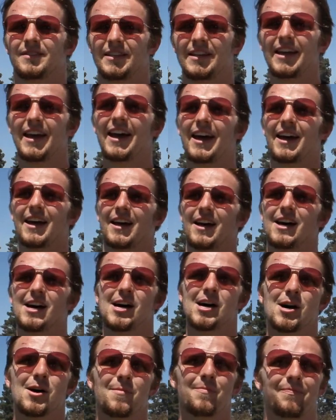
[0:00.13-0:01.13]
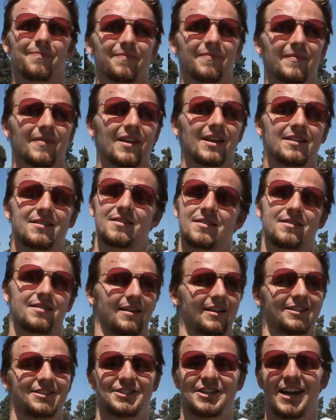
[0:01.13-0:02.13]
Yeah, um,
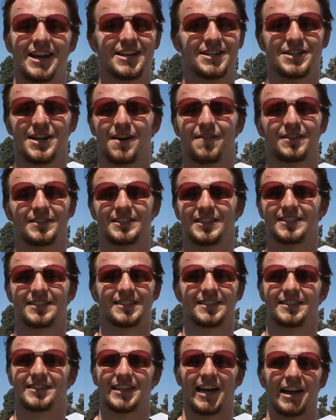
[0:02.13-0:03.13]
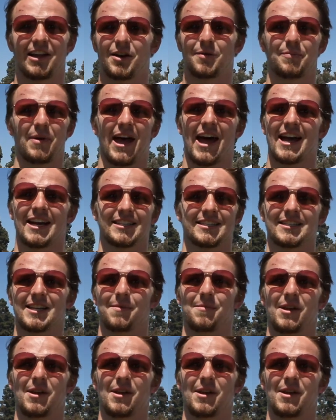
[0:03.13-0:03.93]
it's it's changed obviously since Tyler passed.